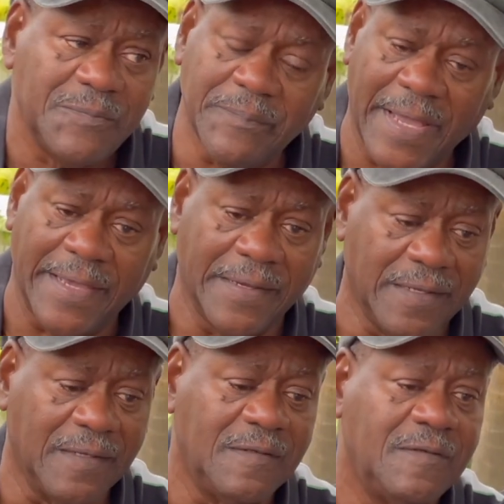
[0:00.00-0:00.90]
Man,
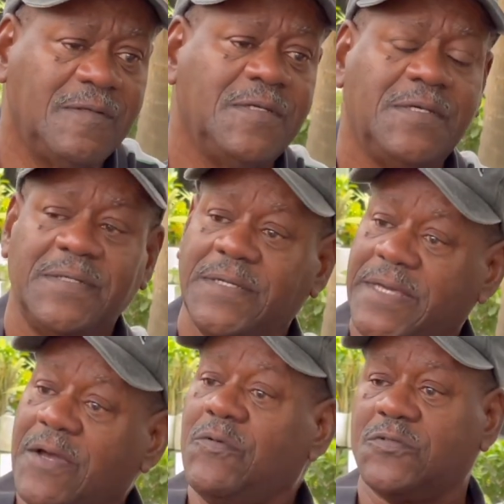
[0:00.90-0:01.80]

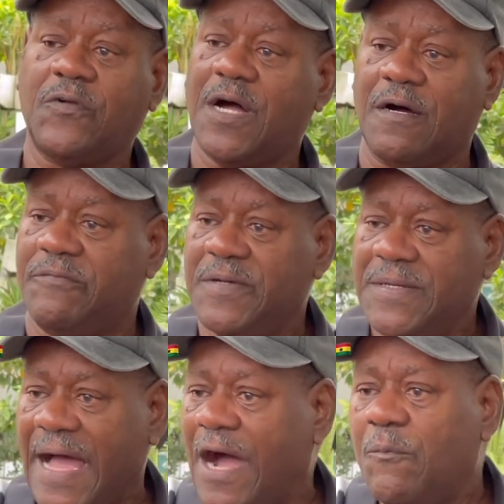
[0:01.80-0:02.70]
it was rough.
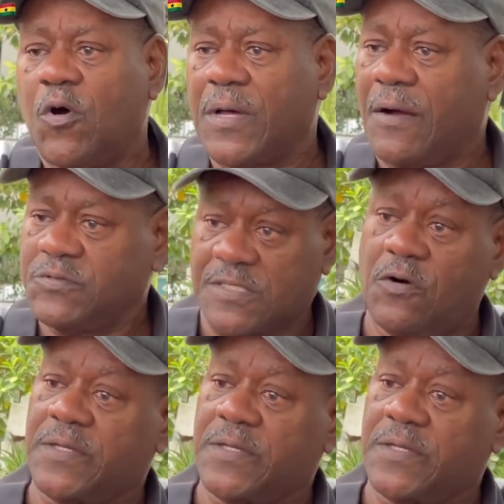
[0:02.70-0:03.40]
I was going